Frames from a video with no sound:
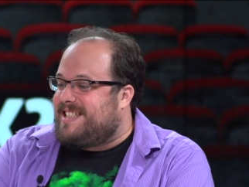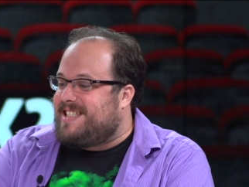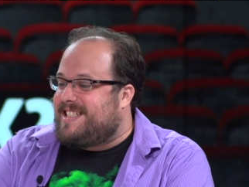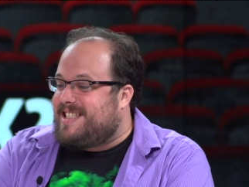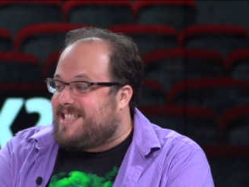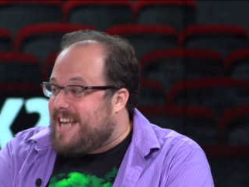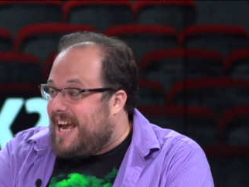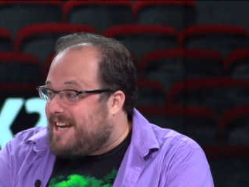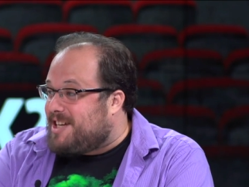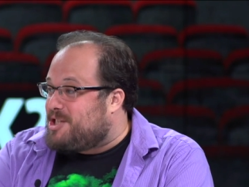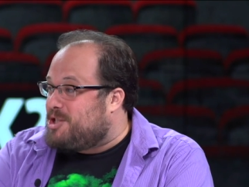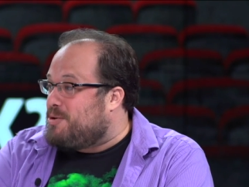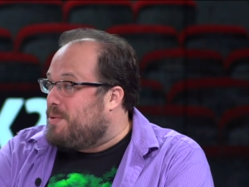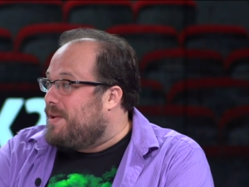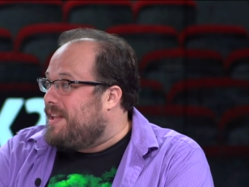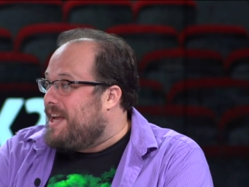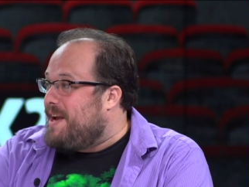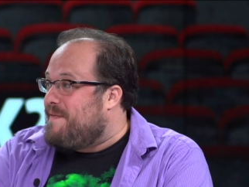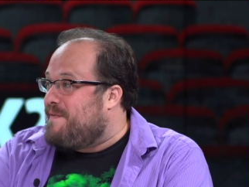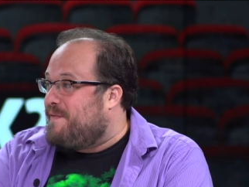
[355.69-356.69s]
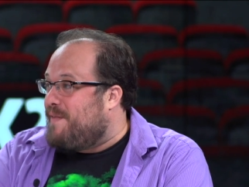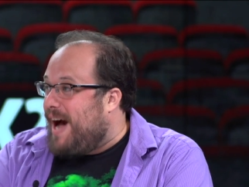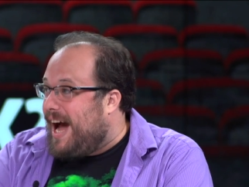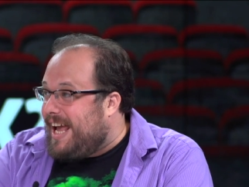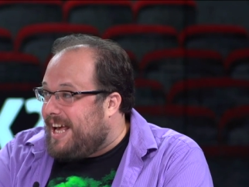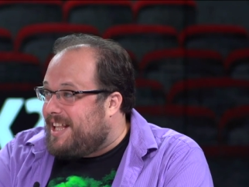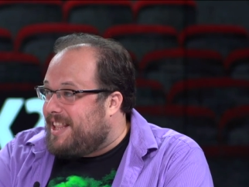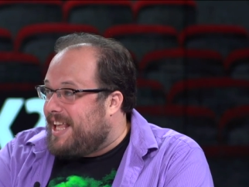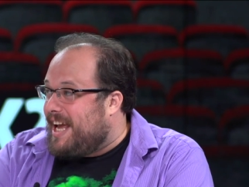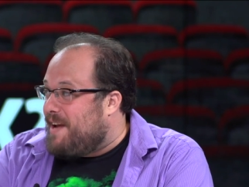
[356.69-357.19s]
sexually
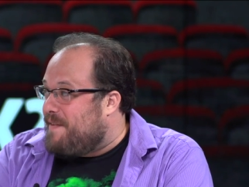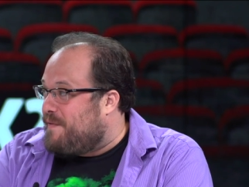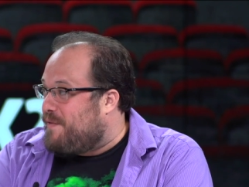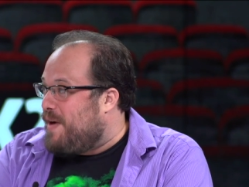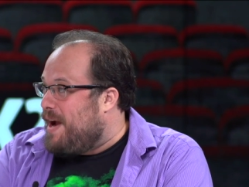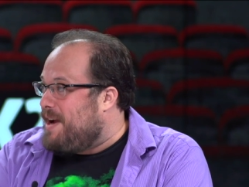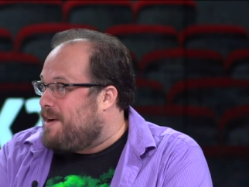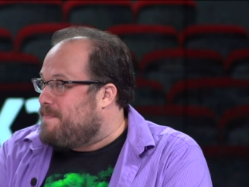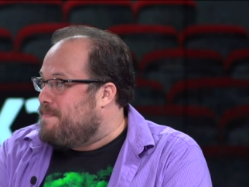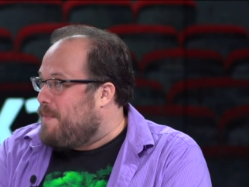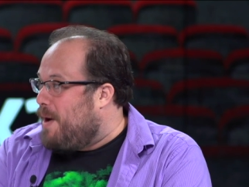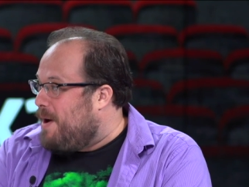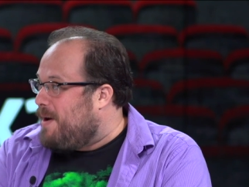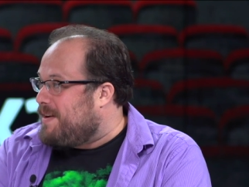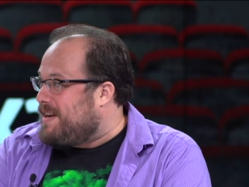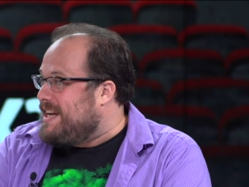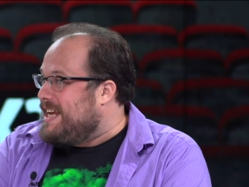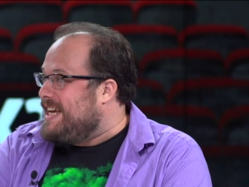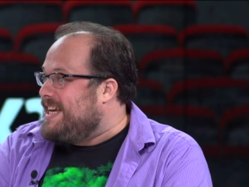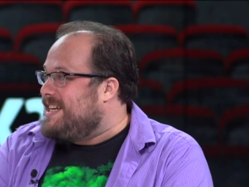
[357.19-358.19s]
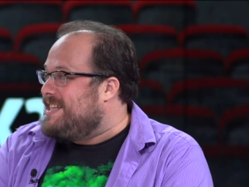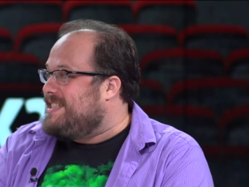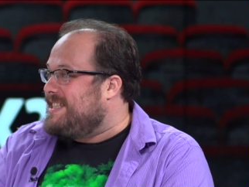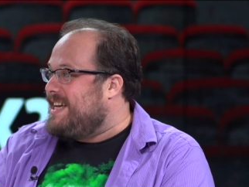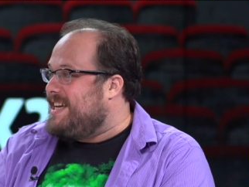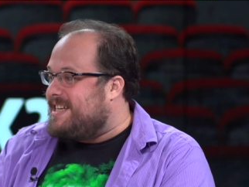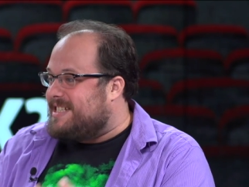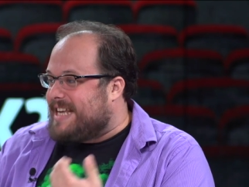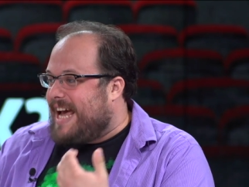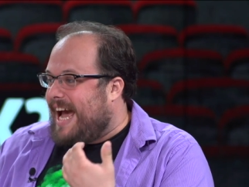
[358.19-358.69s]
violate Frank Martin. He is
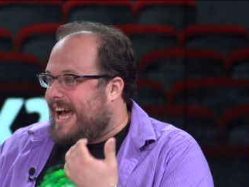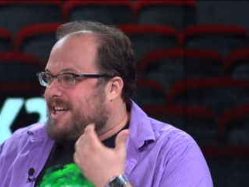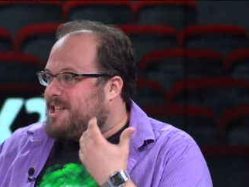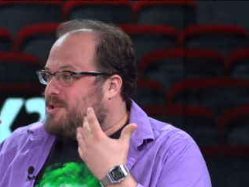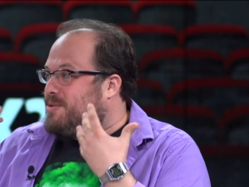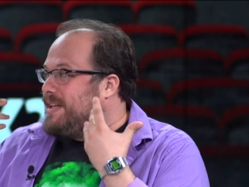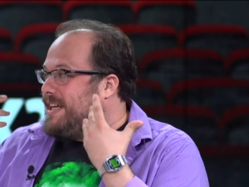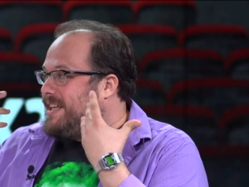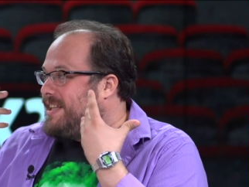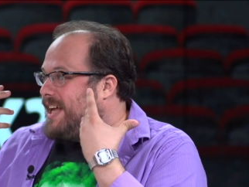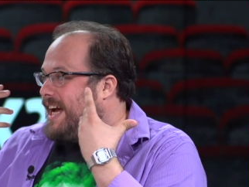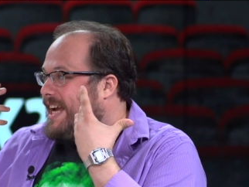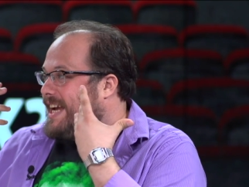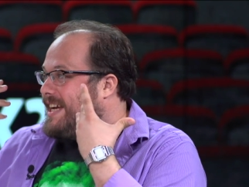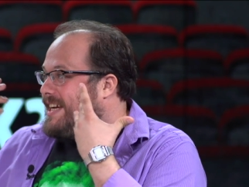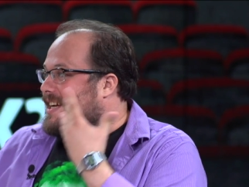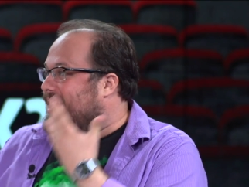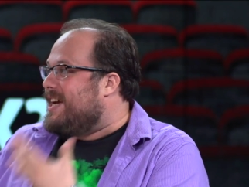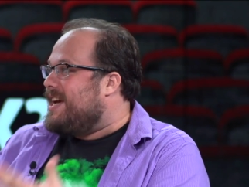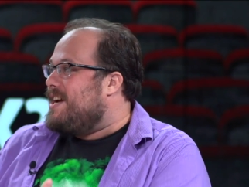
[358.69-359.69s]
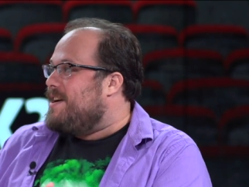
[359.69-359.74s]
he is actually like